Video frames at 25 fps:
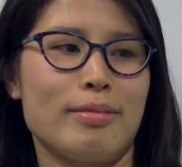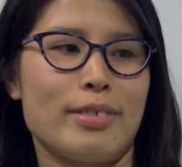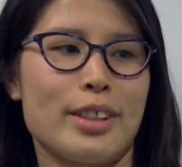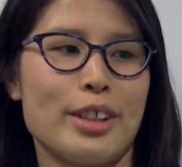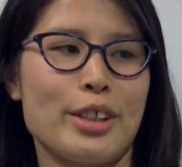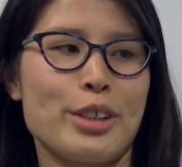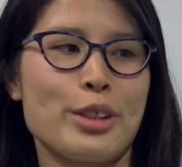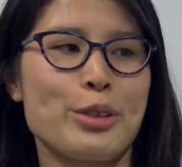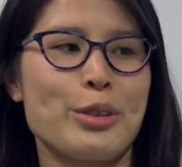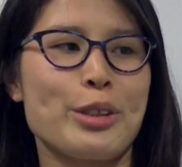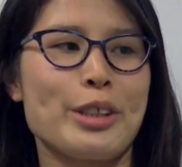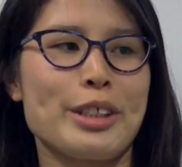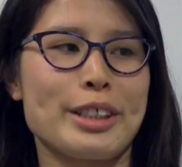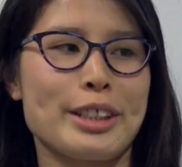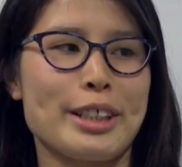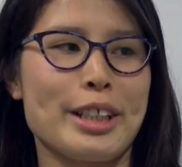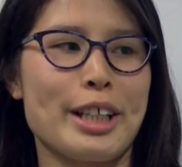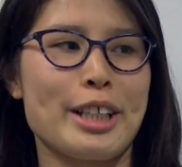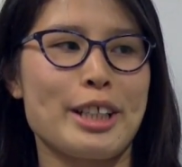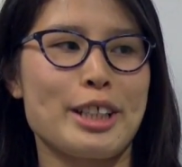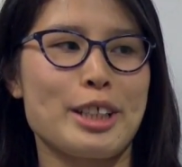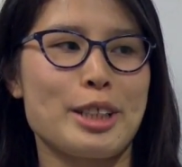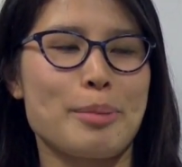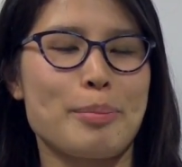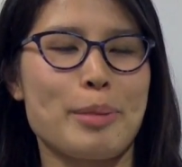they're doing
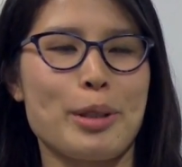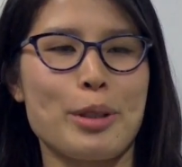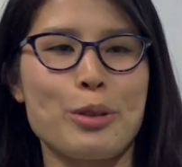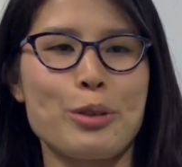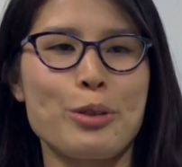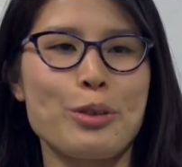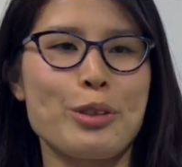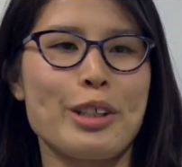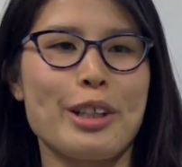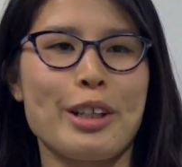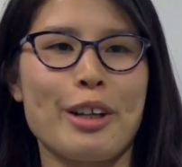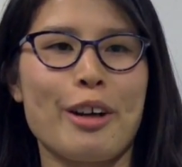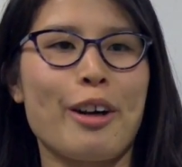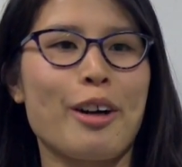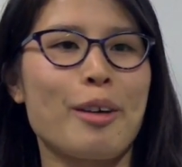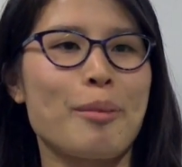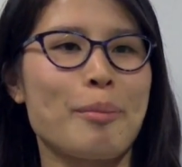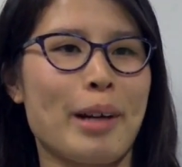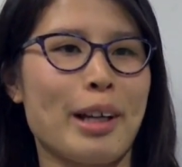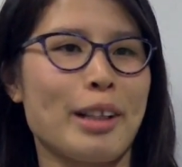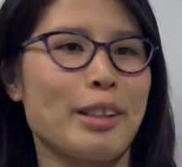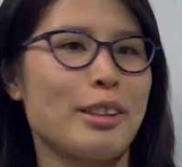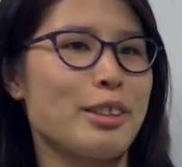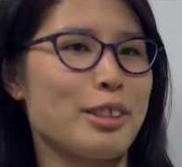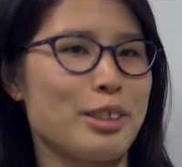science, but who they are
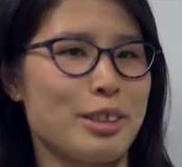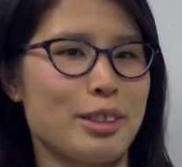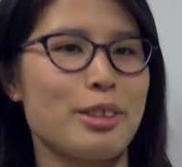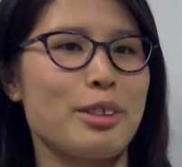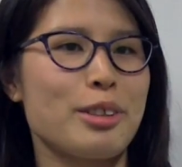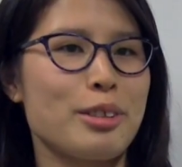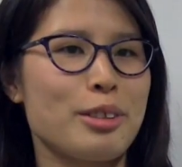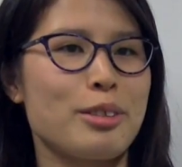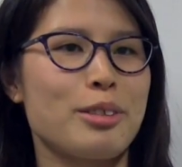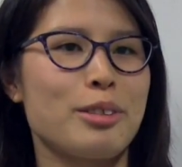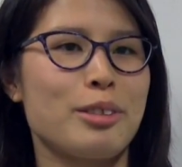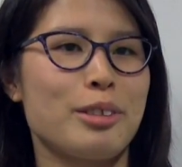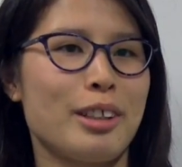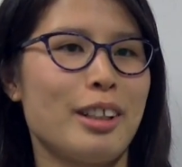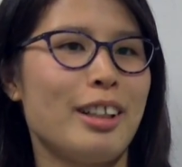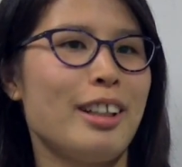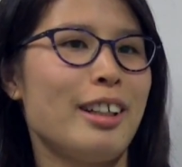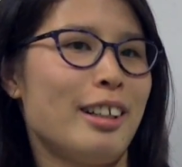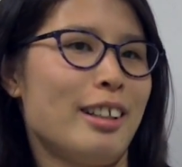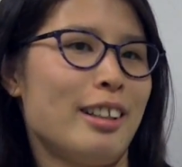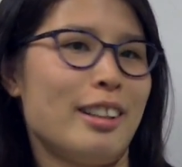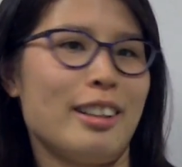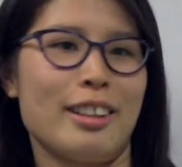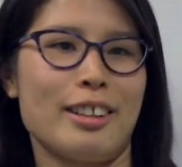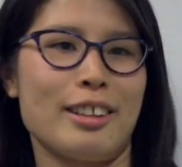matters too.
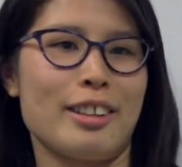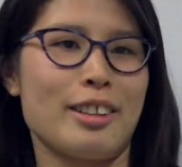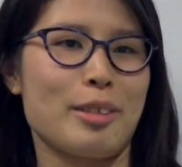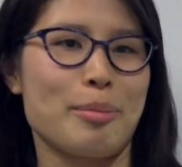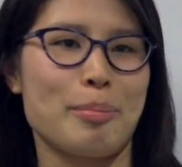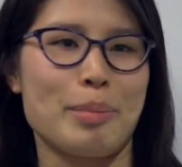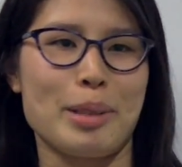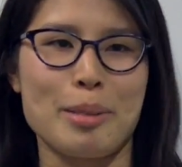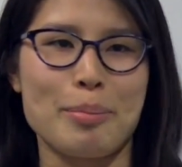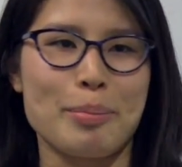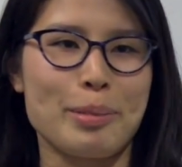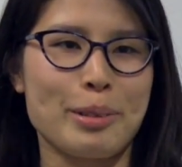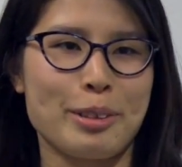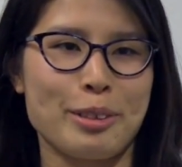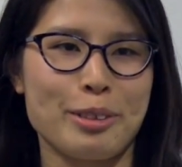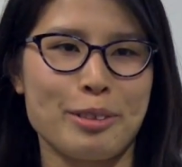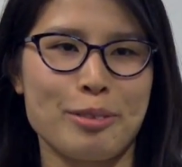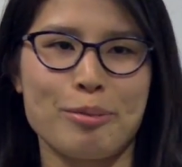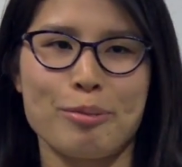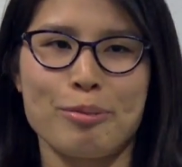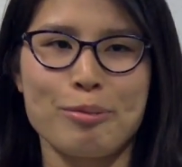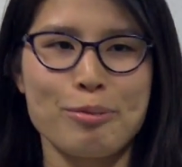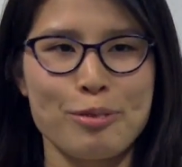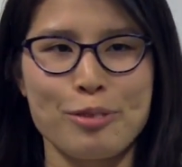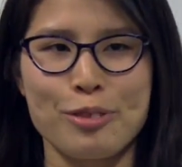And they're
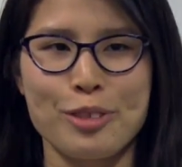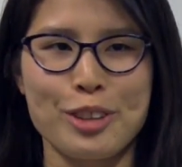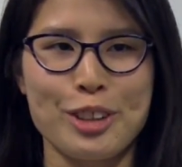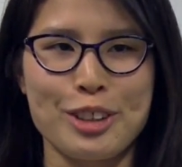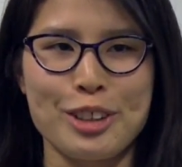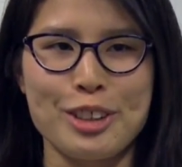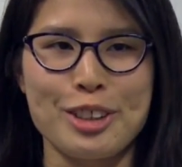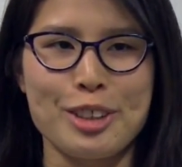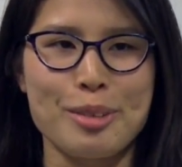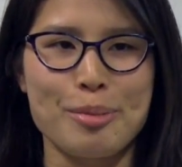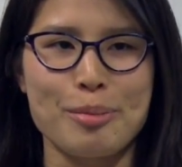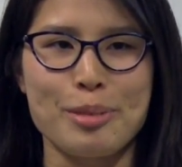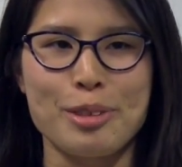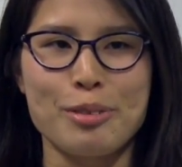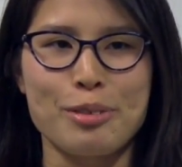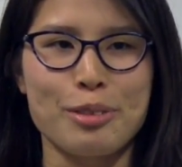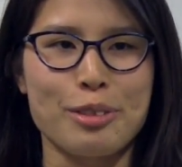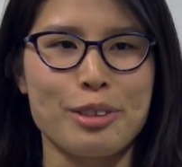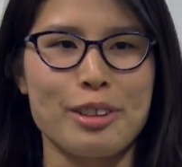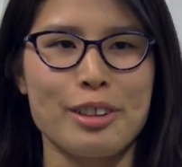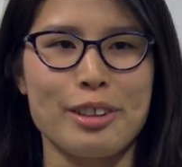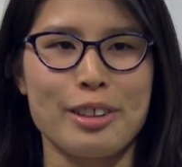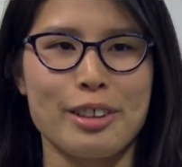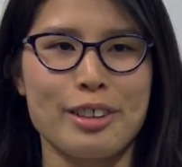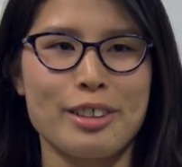people first
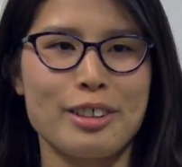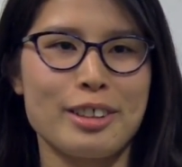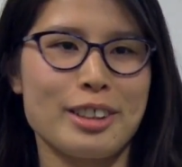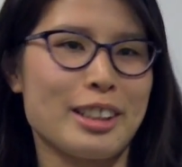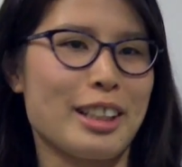before they're